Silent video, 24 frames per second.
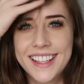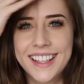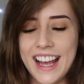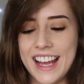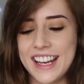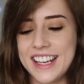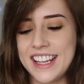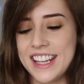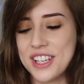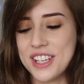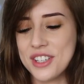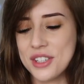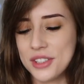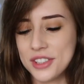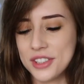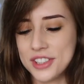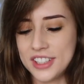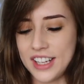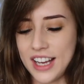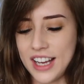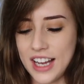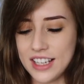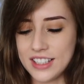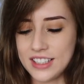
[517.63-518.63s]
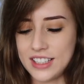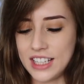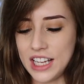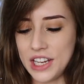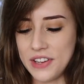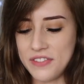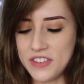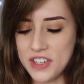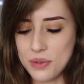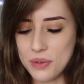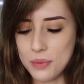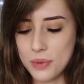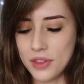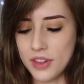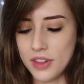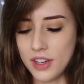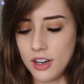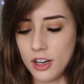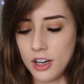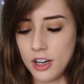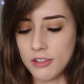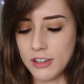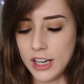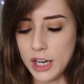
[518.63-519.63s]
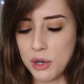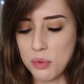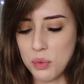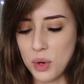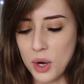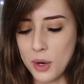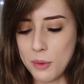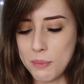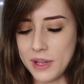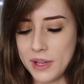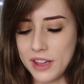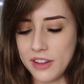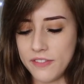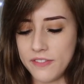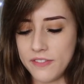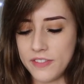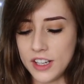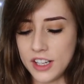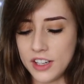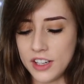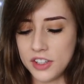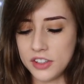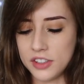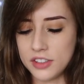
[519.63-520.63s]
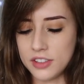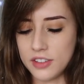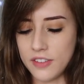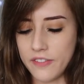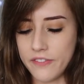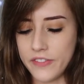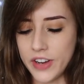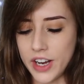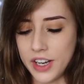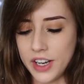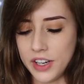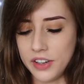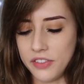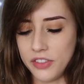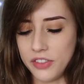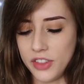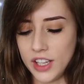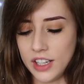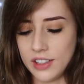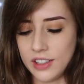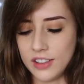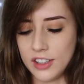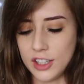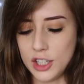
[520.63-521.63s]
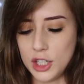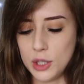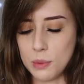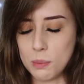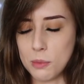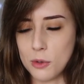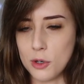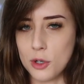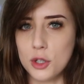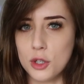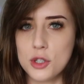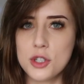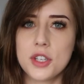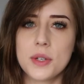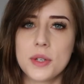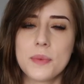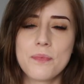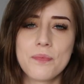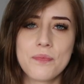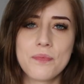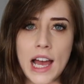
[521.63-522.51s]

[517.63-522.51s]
And he also asked, if you won the lottery, what would be the first 5 things that you brought?